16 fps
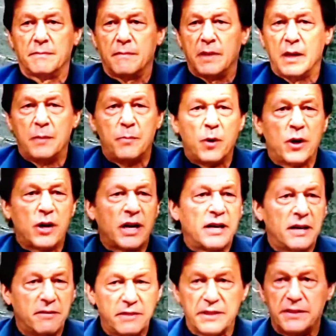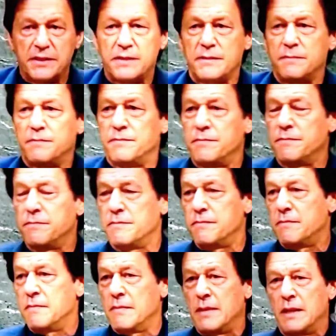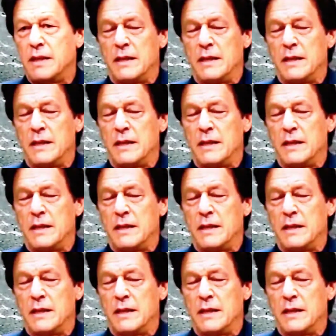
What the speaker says: charge of our government a year back,